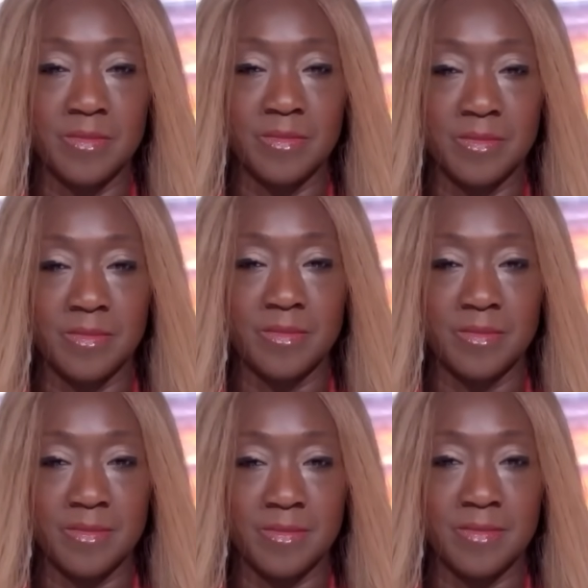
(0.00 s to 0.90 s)

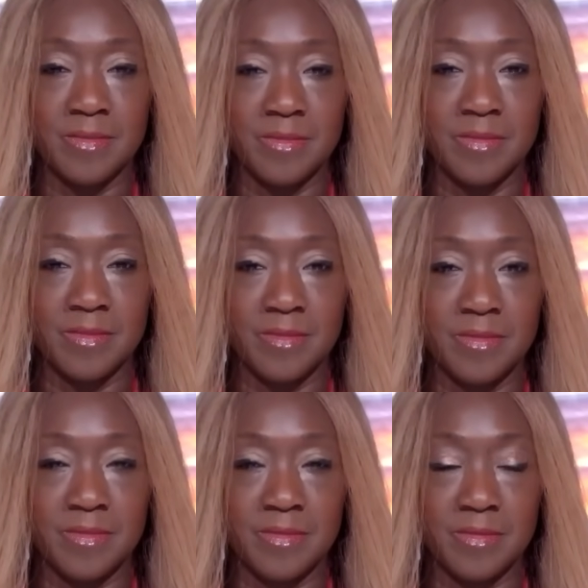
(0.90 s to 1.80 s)

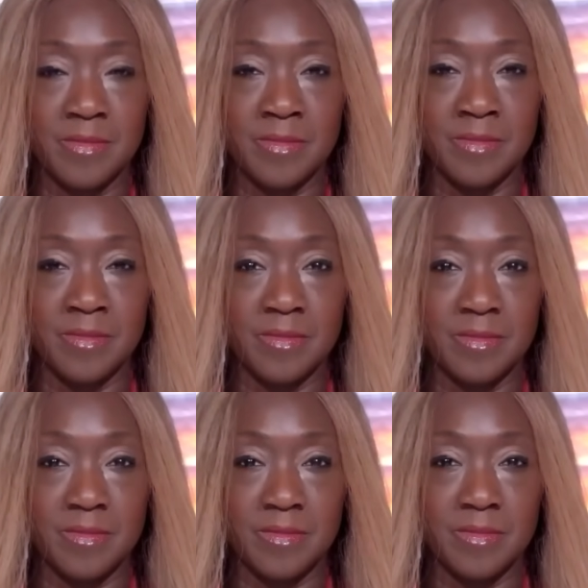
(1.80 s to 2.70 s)

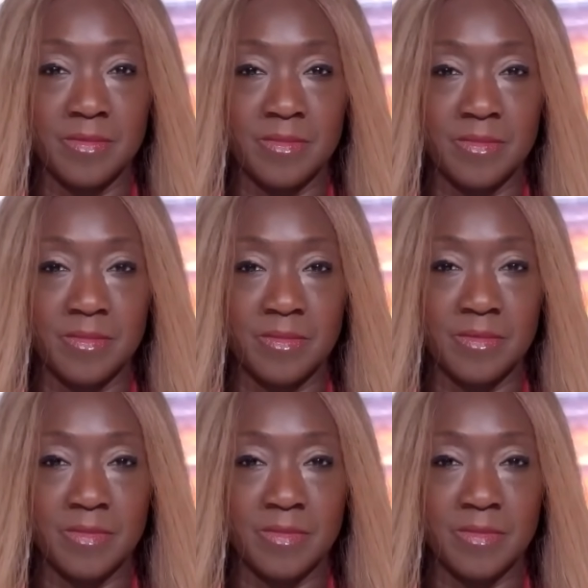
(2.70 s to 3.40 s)
This person isn't speaking.